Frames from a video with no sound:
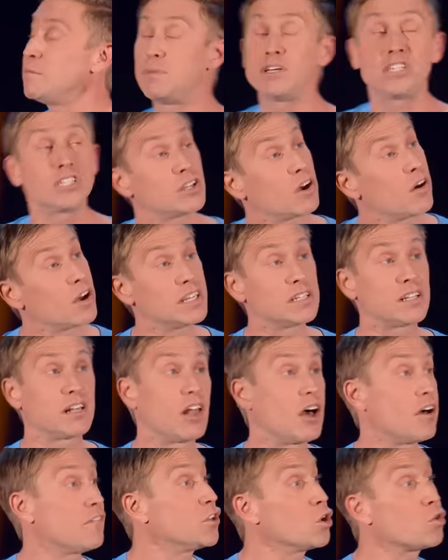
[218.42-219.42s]
Besides,
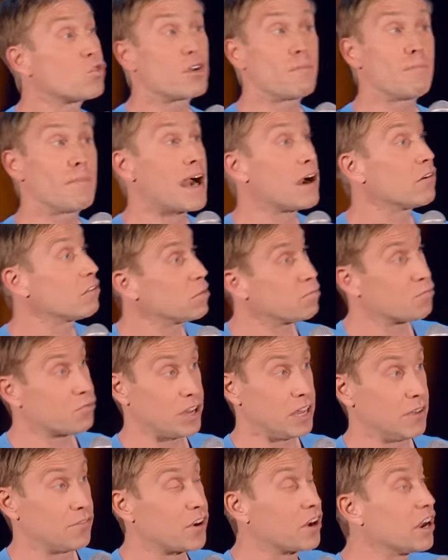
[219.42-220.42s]
love, you're a mouth
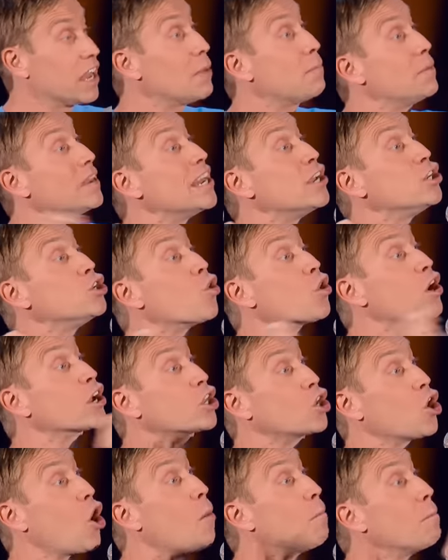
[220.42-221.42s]
breather. It'd be in your
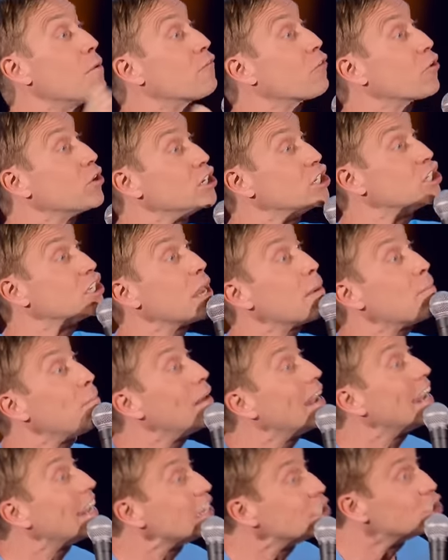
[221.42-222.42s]
gut before you say
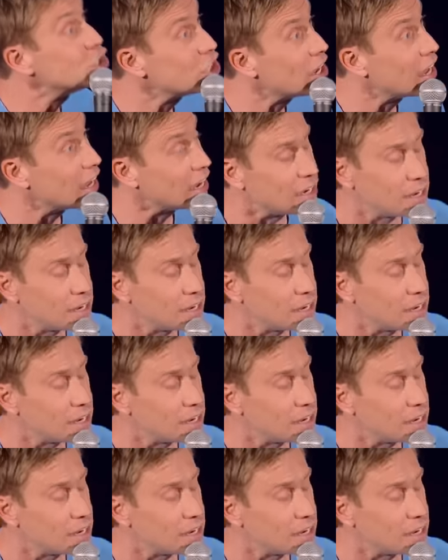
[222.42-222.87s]
Billie Jean.